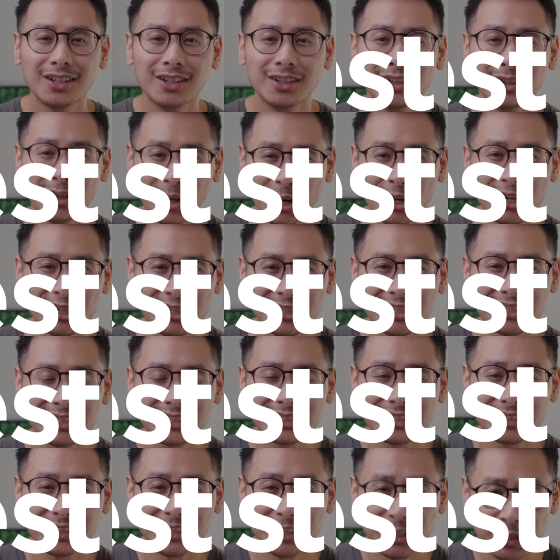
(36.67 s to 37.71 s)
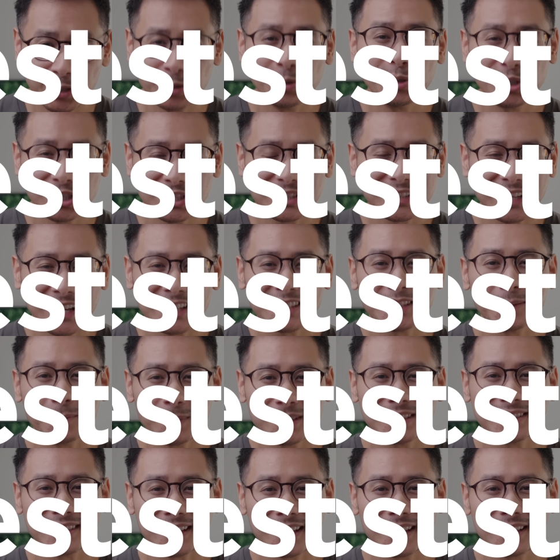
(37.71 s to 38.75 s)
largest, hugest Etsy
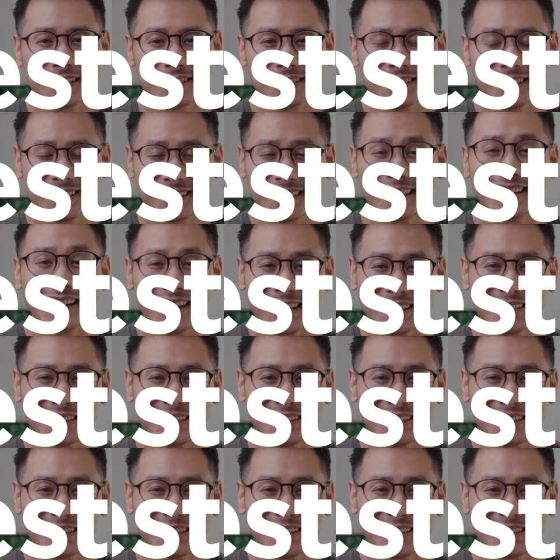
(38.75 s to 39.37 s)
mistakes that I